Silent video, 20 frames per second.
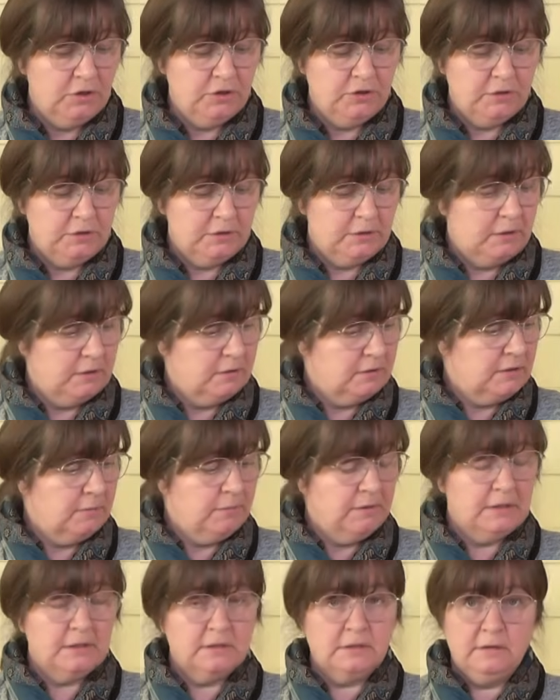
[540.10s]
just
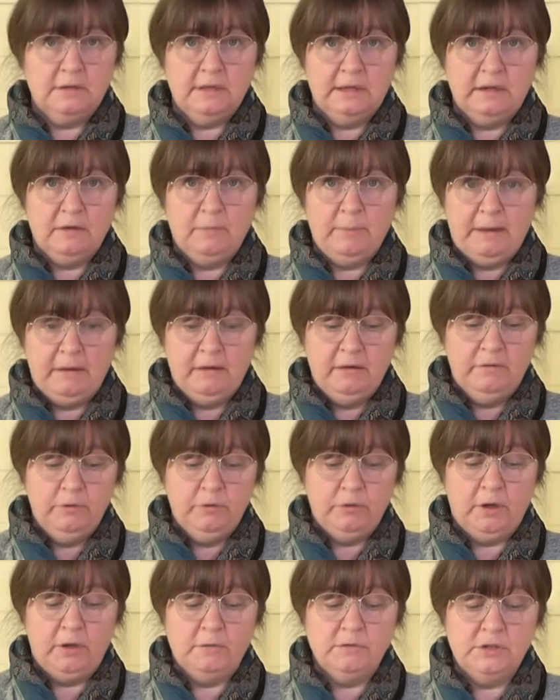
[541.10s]
something to think about if
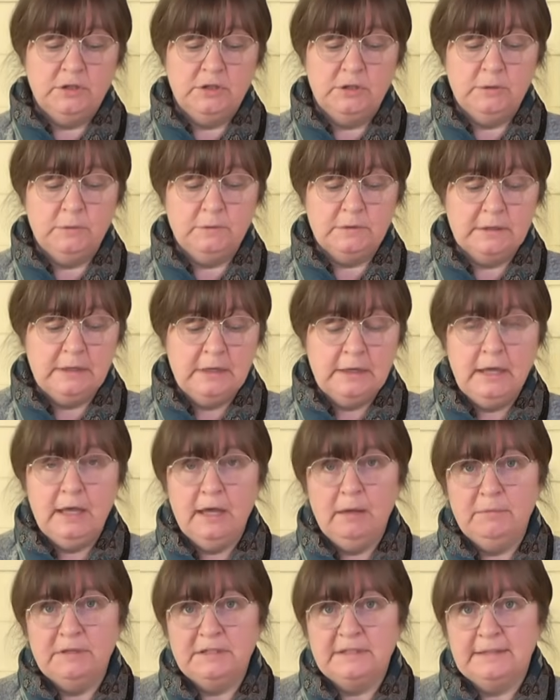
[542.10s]
you're going to use
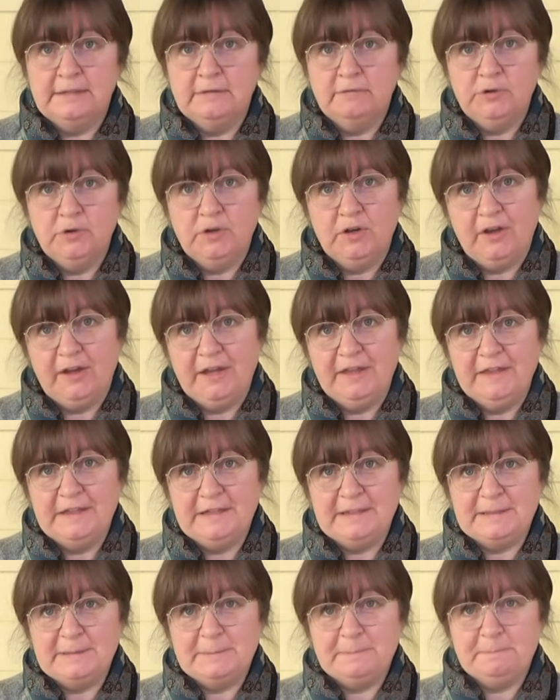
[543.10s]
a material like
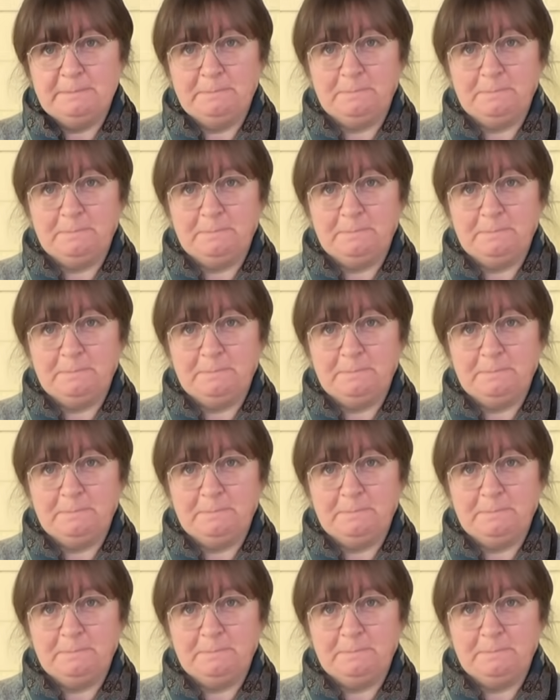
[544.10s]
this.